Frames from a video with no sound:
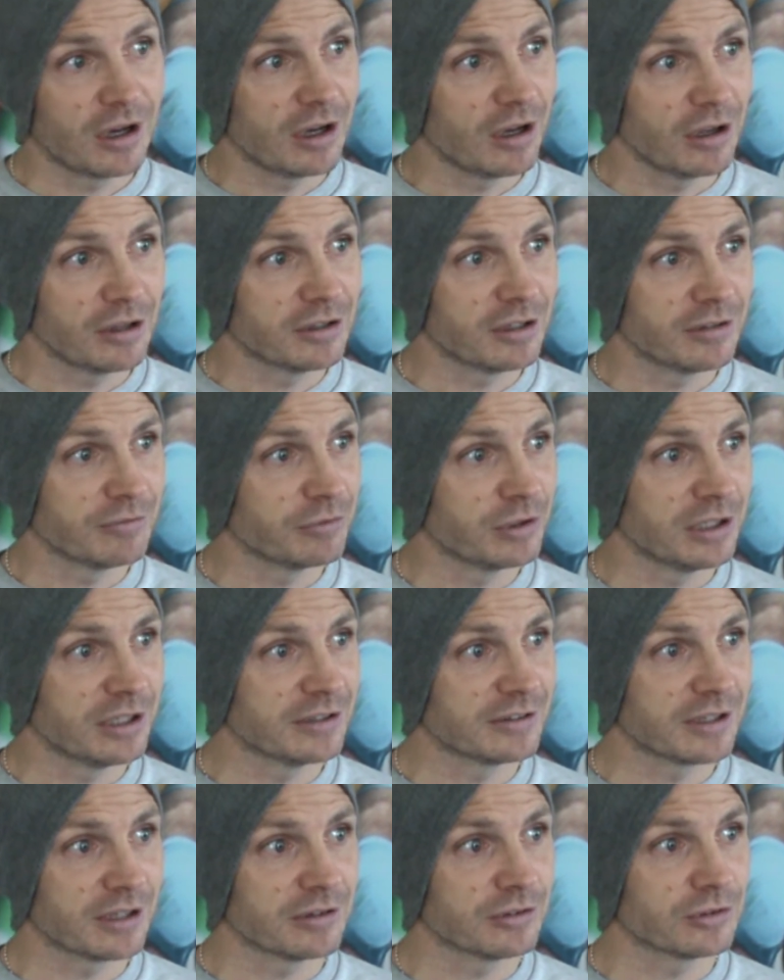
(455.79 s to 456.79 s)
I didn't really
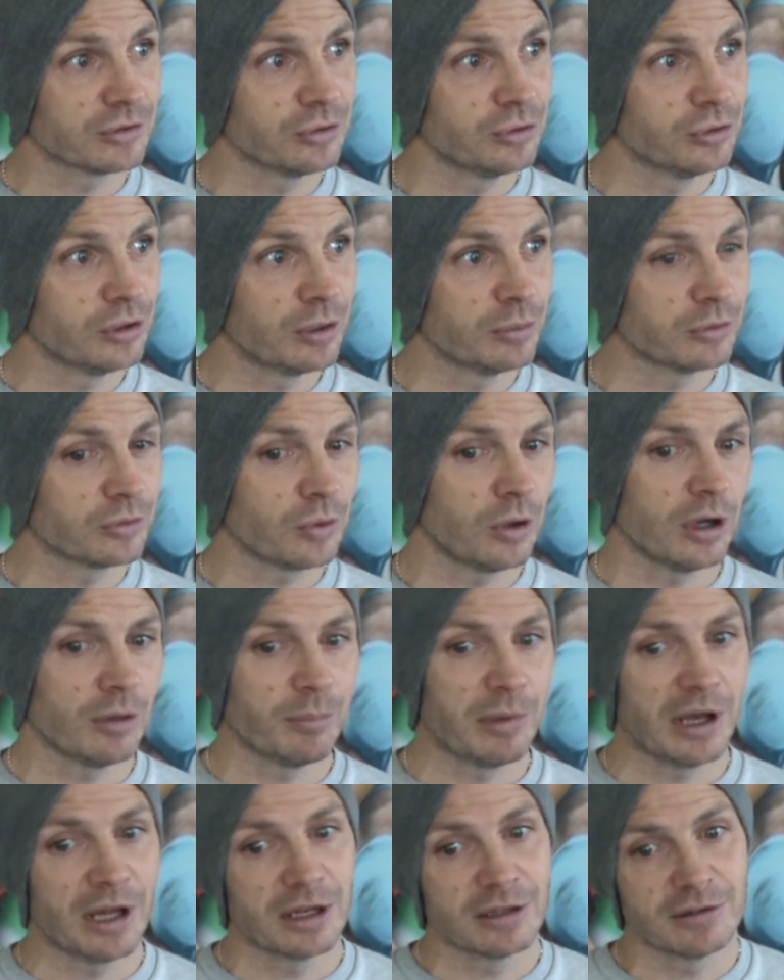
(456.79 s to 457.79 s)
attend school. I was quite a
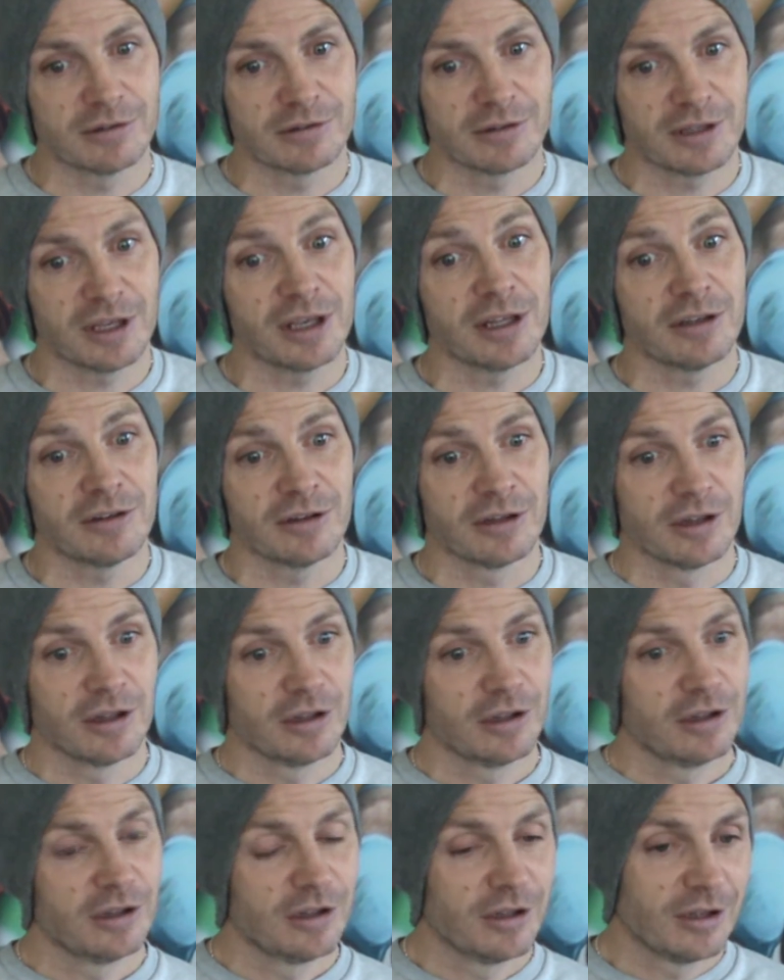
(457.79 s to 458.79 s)
bad kid.
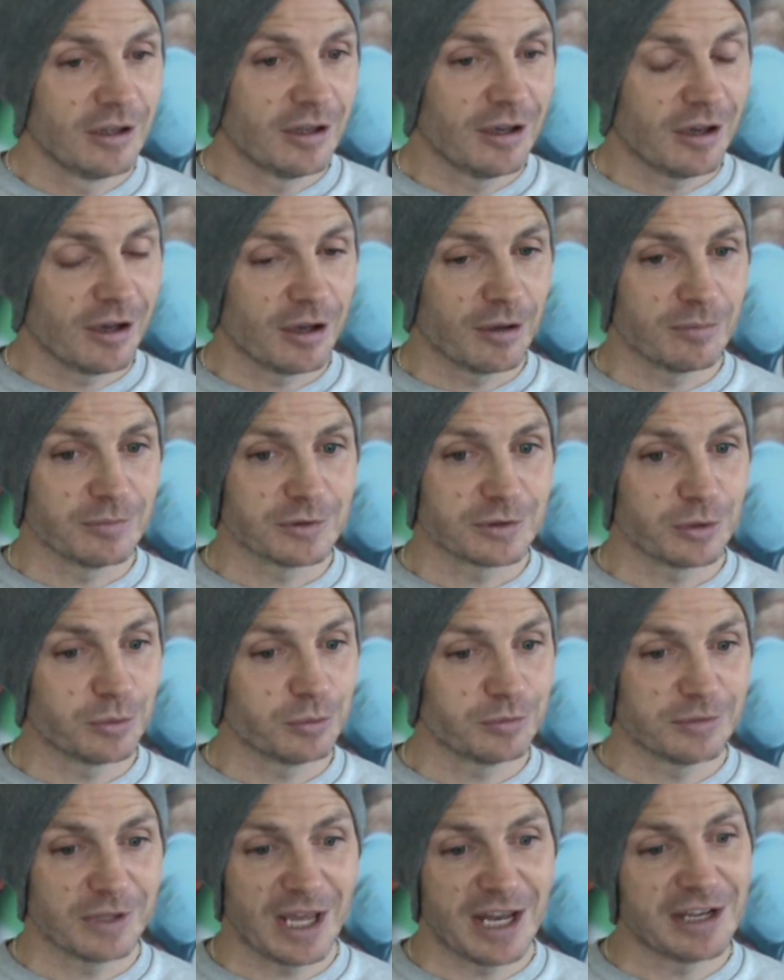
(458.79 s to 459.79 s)

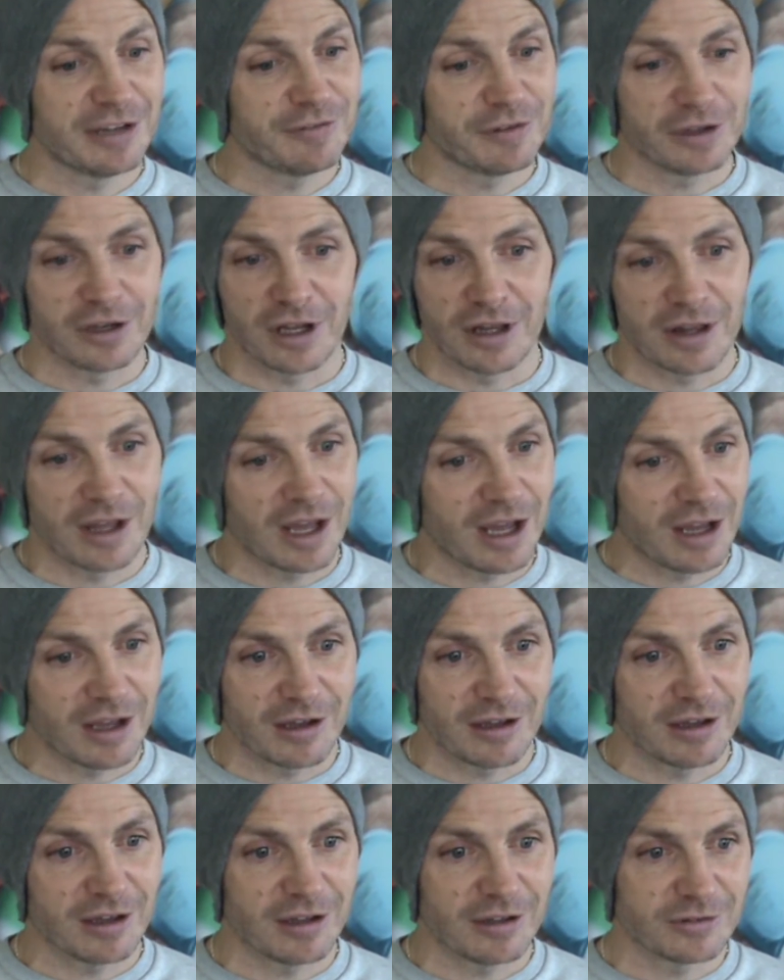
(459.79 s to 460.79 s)
So anything like
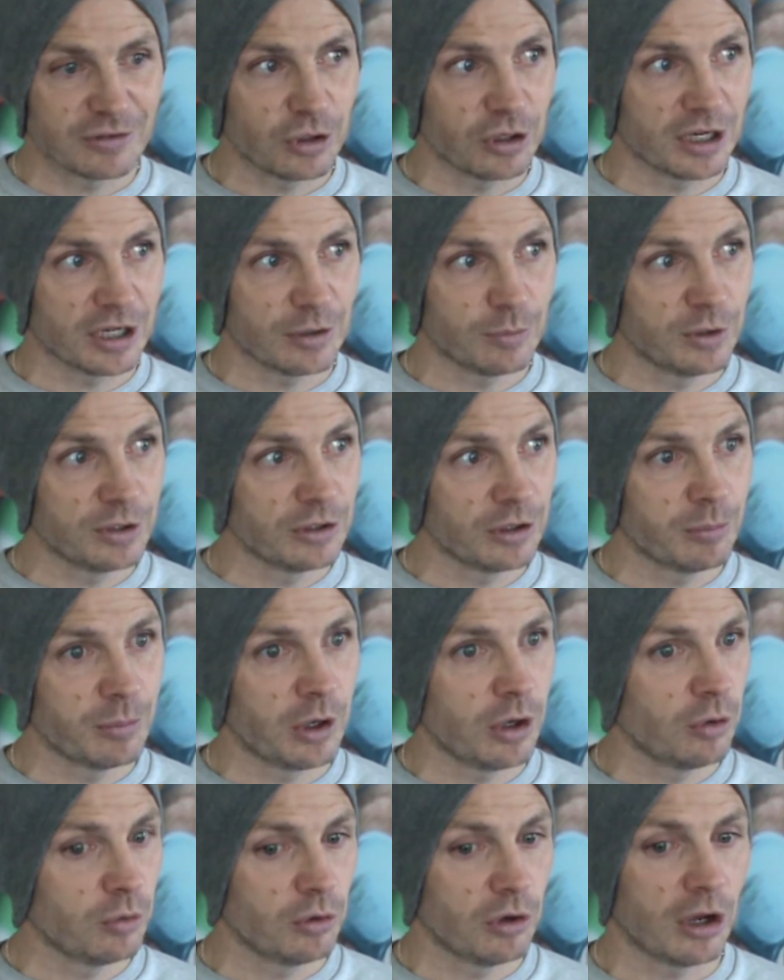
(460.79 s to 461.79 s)
that has gone out the window.
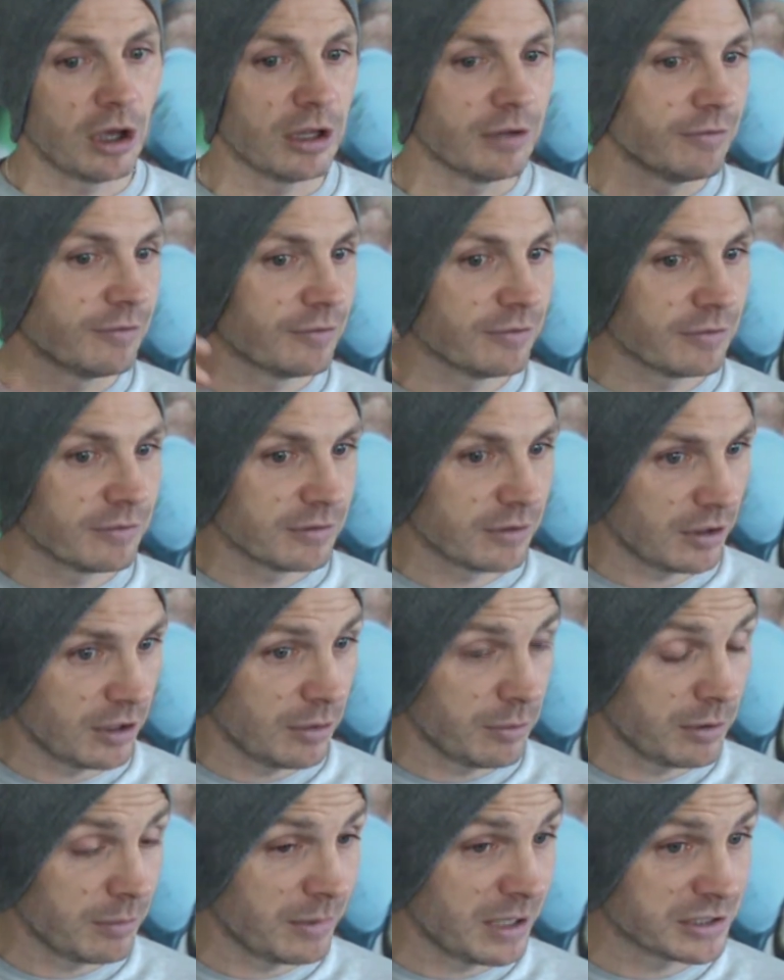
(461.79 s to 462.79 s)
My whole life, I
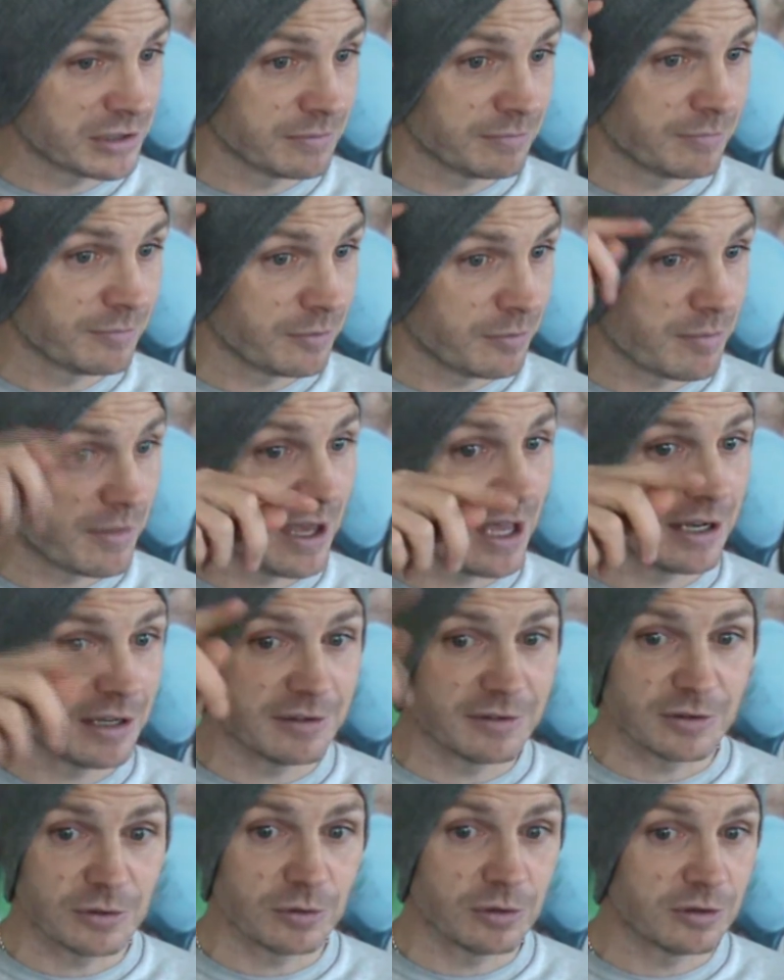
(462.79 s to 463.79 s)
would imagine, from then
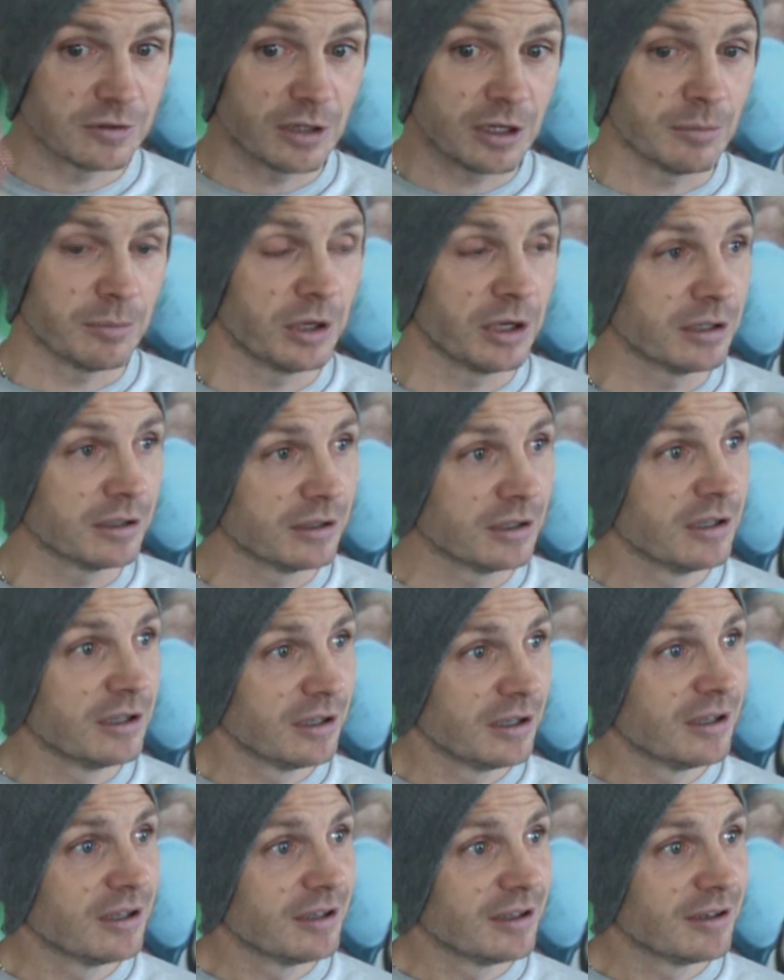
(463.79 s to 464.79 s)
until the time I
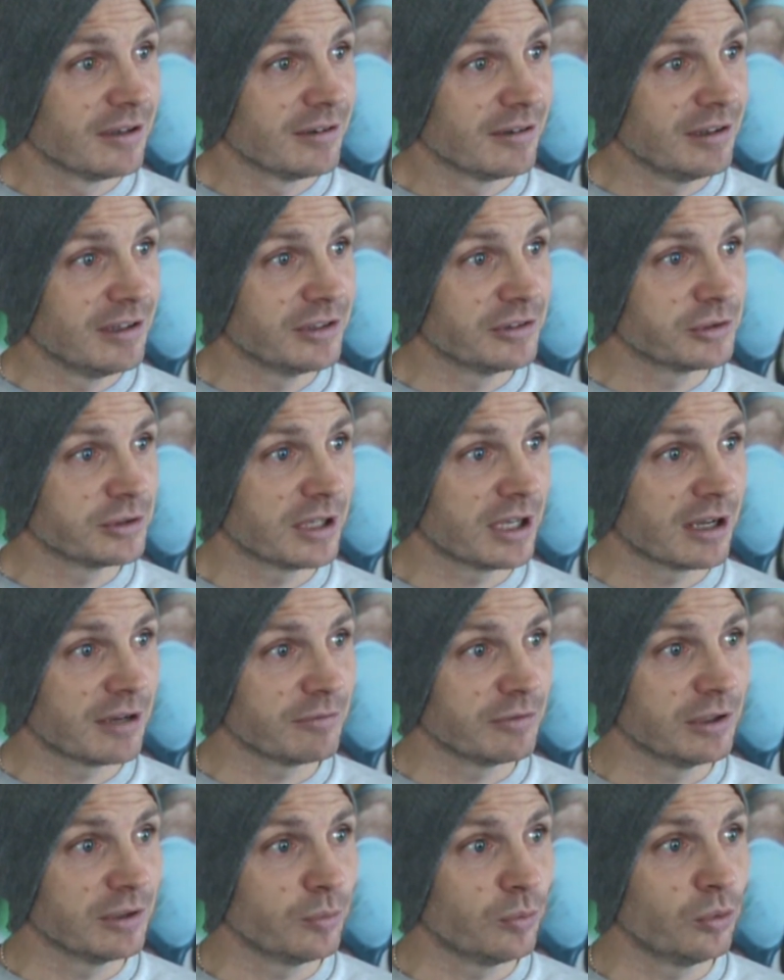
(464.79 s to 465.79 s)
literally
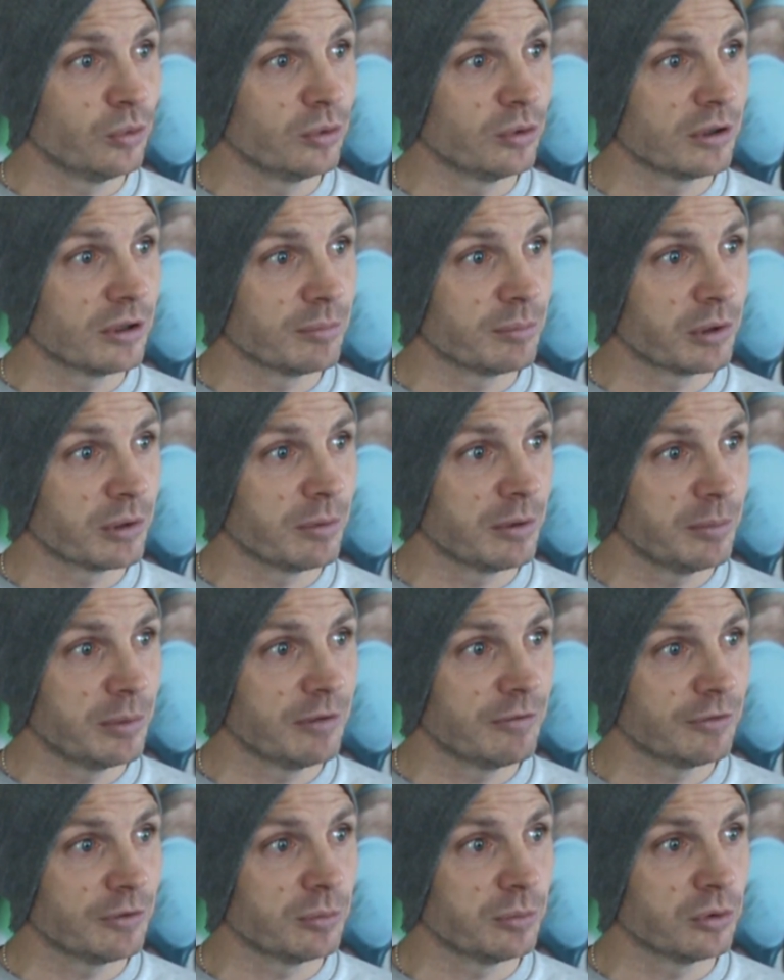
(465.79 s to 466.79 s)
can't really walk, I'd probably be
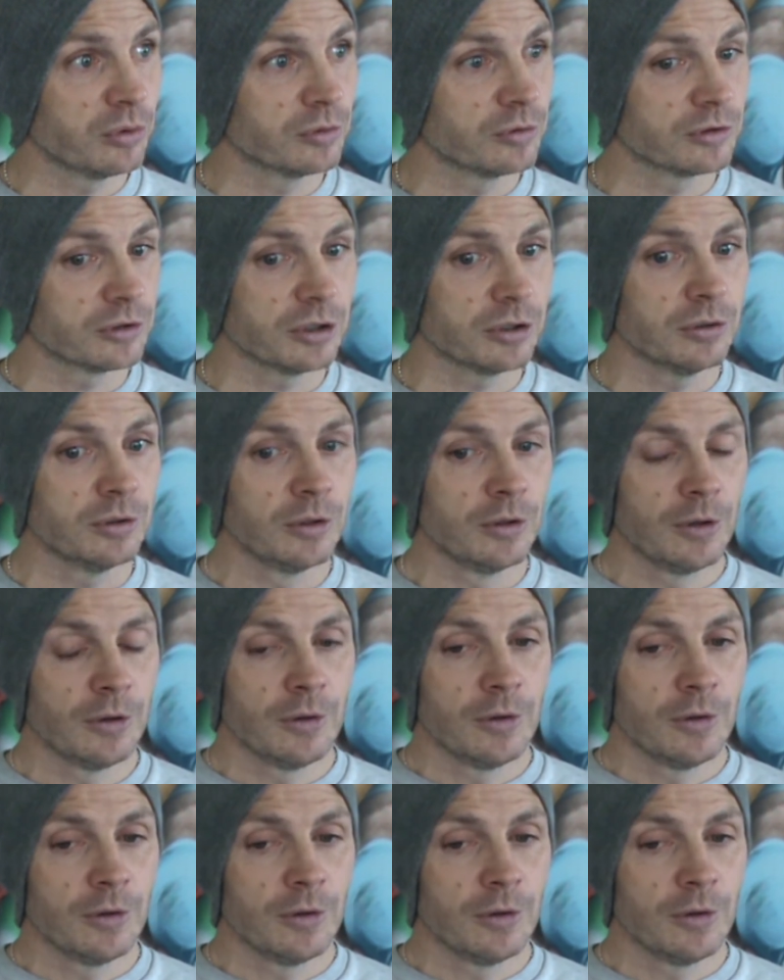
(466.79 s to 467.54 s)
football. So